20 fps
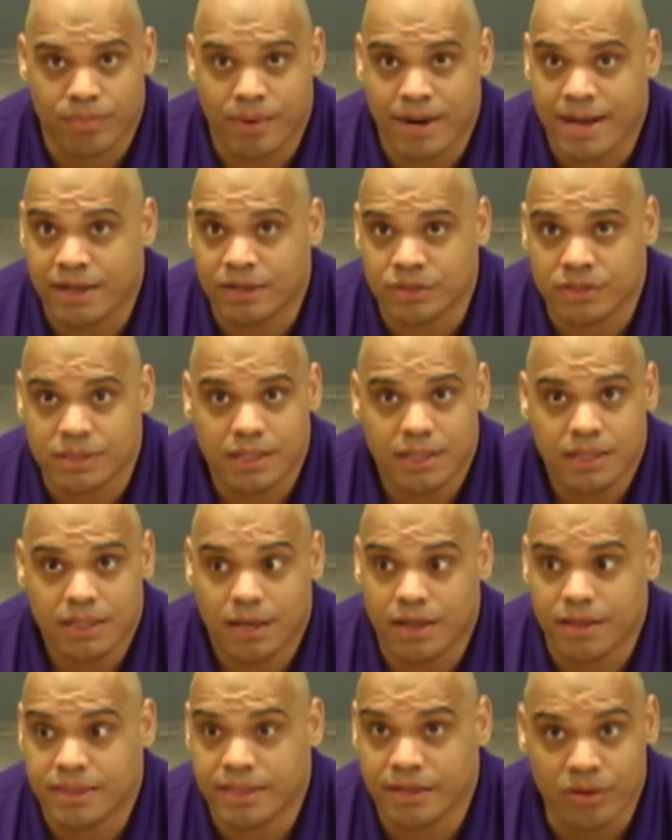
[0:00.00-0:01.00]
Brown's
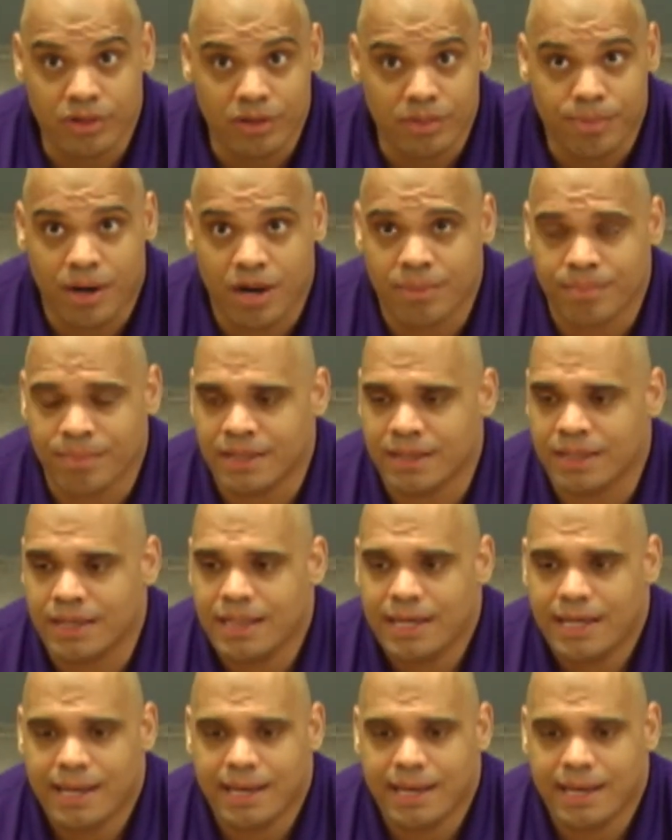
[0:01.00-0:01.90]
theater department,